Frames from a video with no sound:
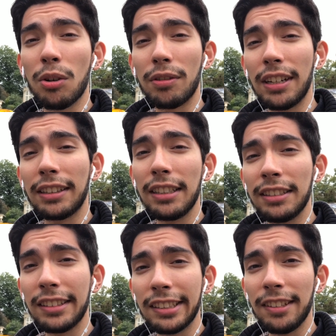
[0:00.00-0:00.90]

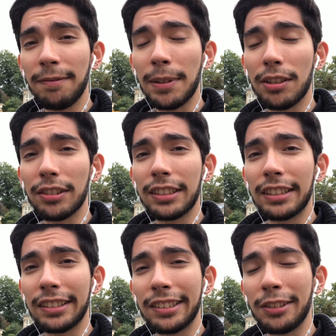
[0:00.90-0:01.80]
correcting itself, because
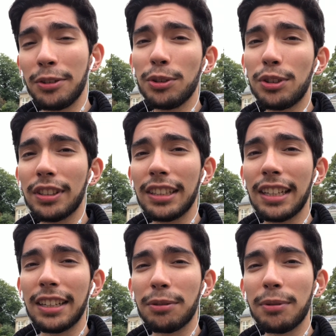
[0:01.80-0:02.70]
it's usually
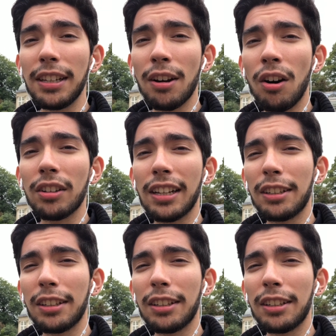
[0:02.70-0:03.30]
like really hot,